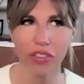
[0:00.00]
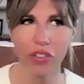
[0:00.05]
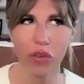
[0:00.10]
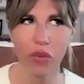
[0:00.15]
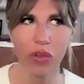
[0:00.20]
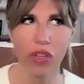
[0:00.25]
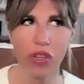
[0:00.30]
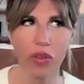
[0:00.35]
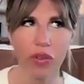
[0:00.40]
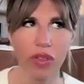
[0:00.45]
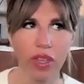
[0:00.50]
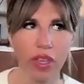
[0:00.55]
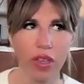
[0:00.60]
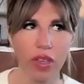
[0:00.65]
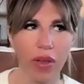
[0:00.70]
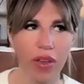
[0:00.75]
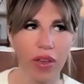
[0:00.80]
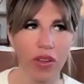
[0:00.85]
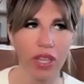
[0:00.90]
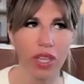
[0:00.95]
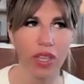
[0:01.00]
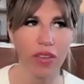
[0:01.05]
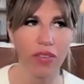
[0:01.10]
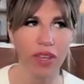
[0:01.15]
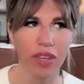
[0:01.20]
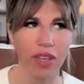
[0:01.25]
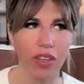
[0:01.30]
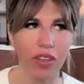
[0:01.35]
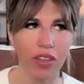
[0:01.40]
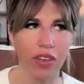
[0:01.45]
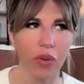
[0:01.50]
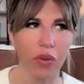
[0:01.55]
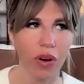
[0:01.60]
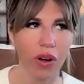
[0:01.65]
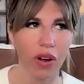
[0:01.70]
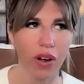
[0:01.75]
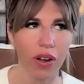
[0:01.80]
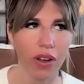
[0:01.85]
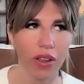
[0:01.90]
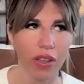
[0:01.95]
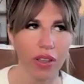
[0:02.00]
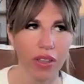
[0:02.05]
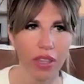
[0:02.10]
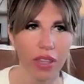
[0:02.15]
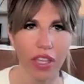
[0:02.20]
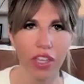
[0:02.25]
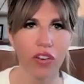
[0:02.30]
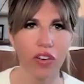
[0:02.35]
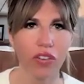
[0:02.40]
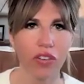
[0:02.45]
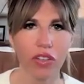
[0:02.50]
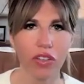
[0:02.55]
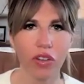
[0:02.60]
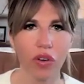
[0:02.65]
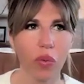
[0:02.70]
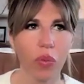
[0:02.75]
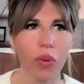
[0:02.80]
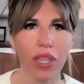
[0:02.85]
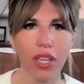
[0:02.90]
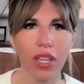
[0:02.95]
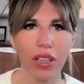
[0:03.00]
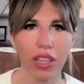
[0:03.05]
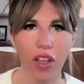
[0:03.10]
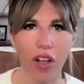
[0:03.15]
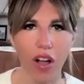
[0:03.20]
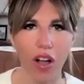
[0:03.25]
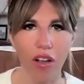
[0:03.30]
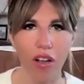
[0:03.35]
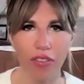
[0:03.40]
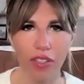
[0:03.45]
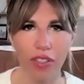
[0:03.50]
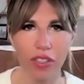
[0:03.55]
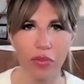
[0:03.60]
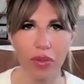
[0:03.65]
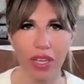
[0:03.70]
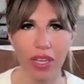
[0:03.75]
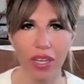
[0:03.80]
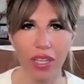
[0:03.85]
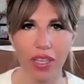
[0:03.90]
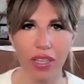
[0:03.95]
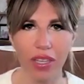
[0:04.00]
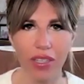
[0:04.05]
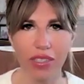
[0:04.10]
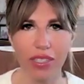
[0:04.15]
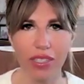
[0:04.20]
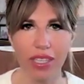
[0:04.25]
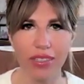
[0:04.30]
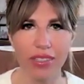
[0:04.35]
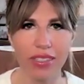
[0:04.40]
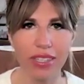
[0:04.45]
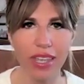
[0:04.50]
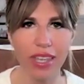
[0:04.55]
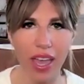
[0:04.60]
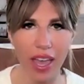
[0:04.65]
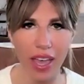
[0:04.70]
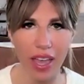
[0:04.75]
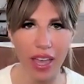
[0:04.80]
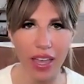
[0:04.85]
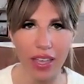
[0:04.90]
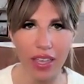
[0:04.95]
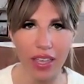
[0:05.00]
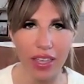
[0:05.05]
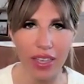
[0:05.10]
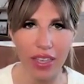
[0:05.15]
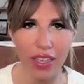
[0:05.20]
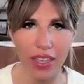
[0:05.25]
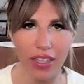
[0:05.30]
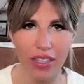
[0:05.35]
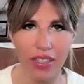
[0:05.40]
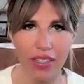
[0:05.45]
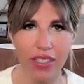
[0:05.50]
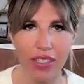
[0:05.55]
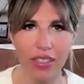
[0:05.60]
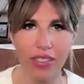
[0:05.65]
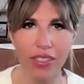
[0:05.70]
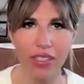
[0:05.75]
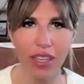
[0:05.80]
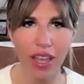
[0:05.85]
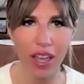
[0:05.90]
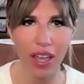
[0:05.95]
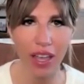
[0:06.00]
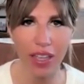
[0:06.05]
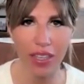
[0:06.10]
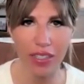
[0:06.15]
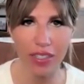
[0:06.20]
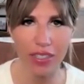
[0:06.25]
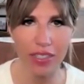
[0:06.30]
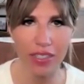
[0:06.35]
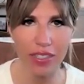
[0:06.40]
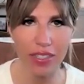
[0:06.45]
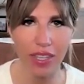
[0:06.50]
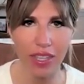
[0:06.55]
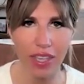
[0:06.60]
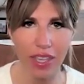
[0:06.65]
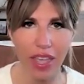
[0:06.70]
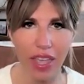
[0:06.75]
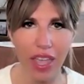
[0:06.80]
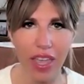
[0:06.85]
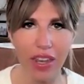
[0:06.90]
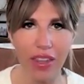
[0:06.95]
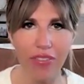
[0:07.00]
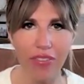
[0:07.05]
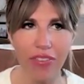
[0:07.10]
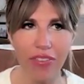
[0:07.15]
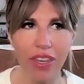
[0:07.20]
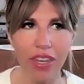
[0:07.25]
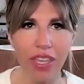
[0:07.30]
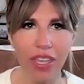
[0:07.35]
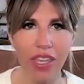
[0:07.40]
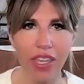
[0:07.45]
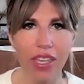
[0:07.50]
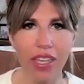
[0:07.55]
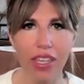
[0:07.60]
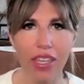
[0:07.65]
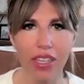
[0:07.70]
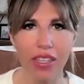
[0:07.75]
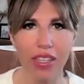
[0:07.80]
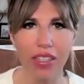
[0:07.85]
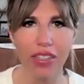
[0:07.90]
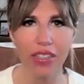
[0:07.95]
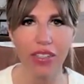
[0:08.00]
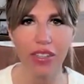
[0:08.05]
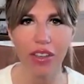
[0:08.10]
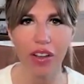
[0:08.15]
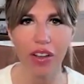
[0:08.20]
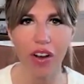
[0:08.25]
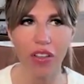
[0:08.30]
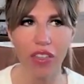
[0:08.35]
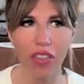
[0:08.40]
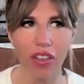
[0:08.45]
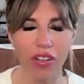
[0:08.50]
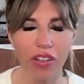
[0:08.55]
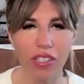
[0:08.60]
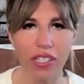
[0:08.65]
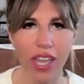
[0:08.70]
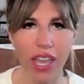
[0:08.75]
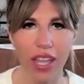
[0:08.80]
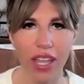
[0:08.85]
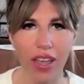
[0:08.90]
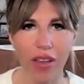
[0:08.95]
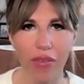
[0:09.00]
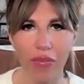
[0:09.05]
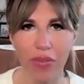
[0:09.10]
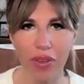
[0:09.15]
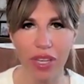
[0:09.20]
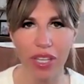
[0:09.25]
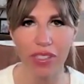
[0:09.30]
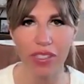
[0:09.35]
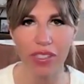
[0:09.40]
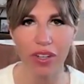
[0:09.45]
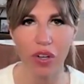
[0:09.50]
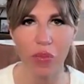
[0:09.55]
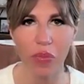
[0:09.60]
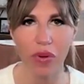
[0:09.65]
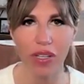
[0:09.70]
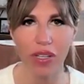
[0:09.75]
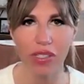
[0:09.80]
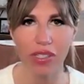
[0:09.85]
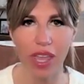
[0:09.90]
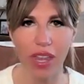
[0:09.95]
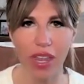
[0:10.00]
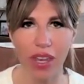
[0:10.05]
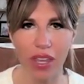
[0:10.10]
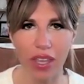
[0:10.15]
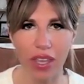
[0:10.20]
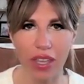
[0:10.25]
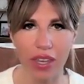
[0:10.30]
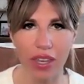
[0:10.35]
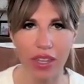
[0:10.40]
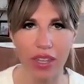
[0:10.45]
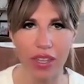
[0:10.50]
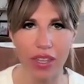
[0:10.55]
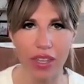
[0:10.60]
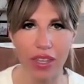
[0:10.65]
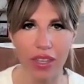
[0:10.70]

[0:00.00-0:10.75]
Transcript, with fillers: so when you think about even in your like your your weekly office meetings, is tech discussed? And if it is, are there tech companies that are presented?